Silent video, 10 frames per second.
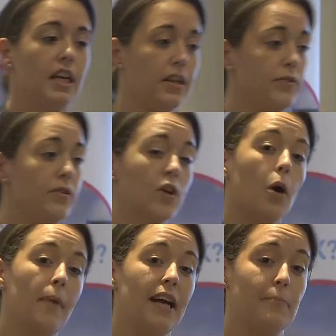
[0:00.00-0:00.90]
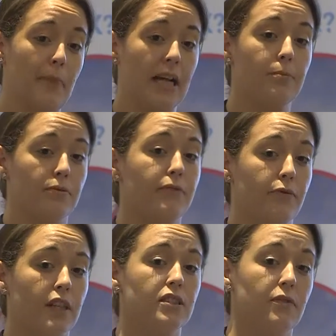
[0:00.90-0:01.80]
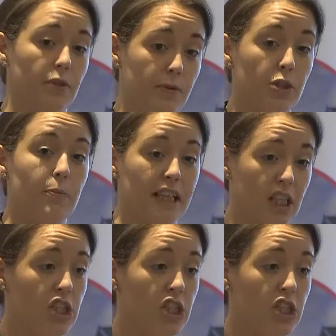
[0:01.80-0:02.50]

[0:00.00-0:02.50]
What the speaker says: If you've got a pen and paper in front of you and you make